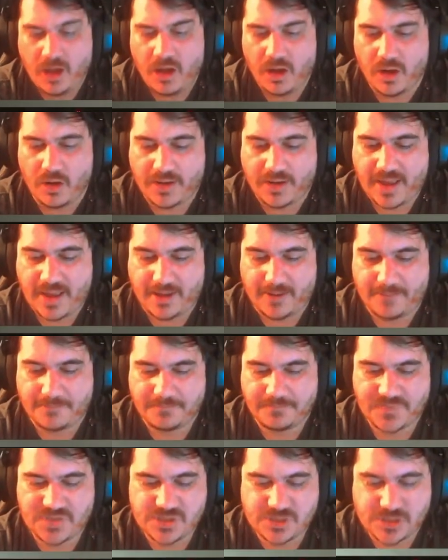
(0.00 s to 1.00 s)
Okay,
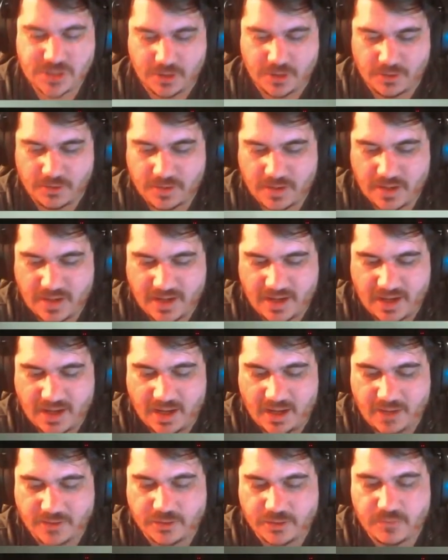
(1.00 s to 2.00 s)
so
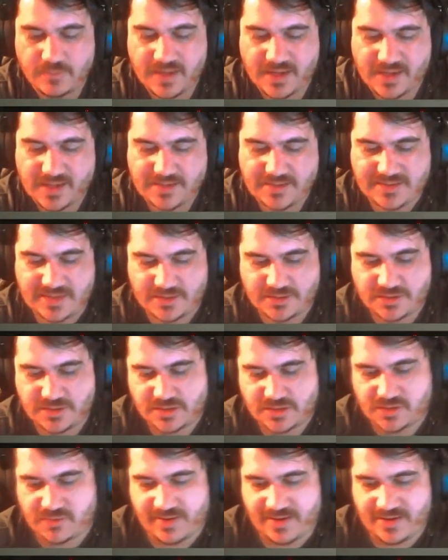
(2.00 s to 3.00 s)
you make it down to
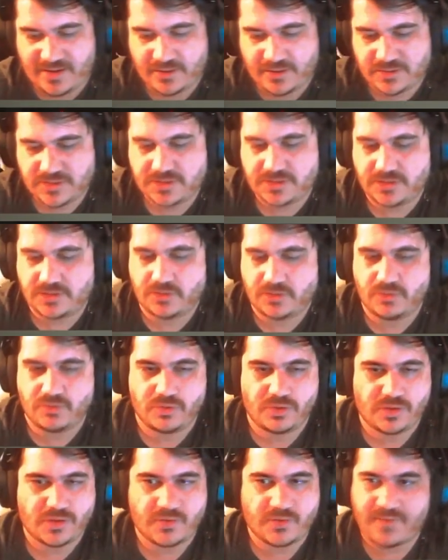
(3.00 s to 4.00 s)
the ground. You
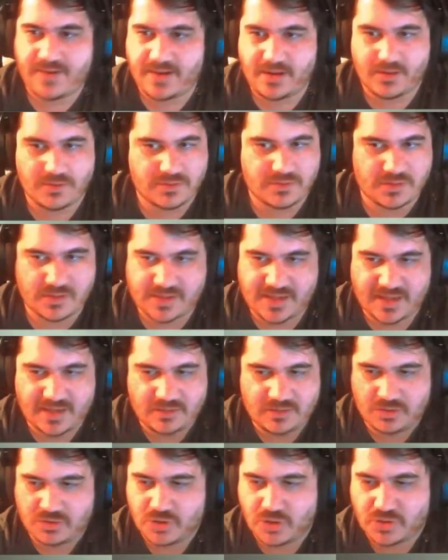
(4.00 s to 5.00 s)
look around
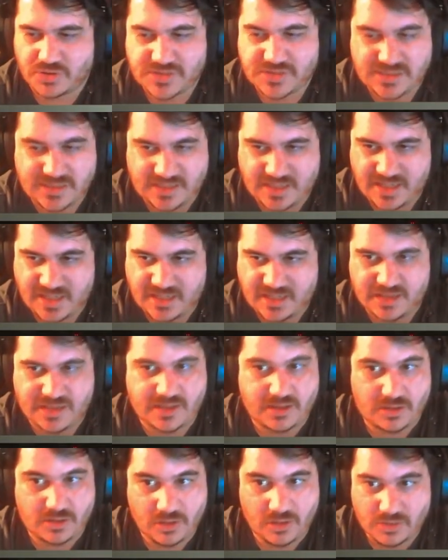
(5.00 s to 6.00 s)
again. You don't see
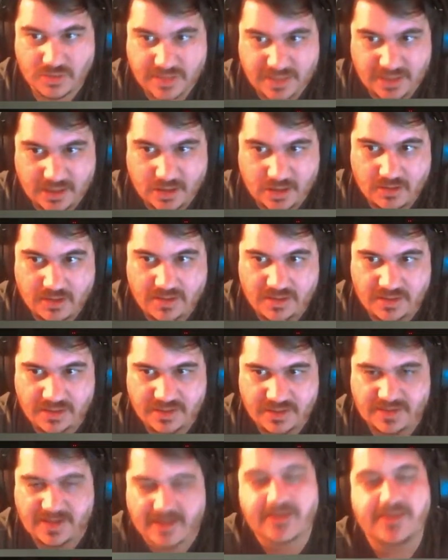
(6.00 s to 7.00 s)
anything. You don't hear
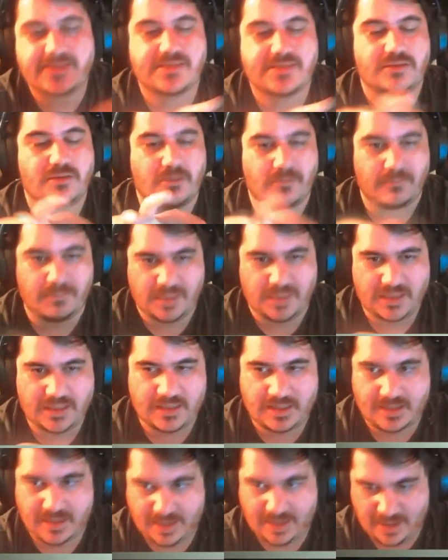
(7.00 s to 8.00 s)
anything, at least in the
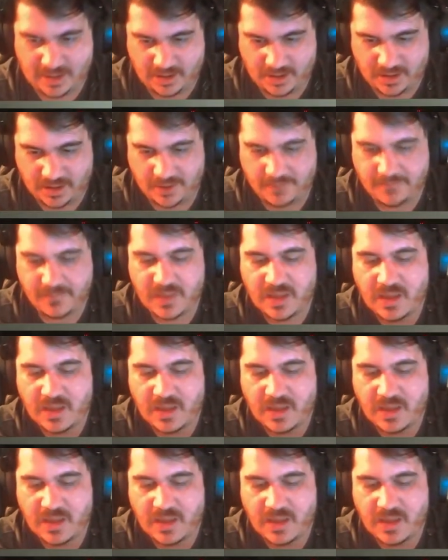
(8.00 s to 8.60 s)
immediate area.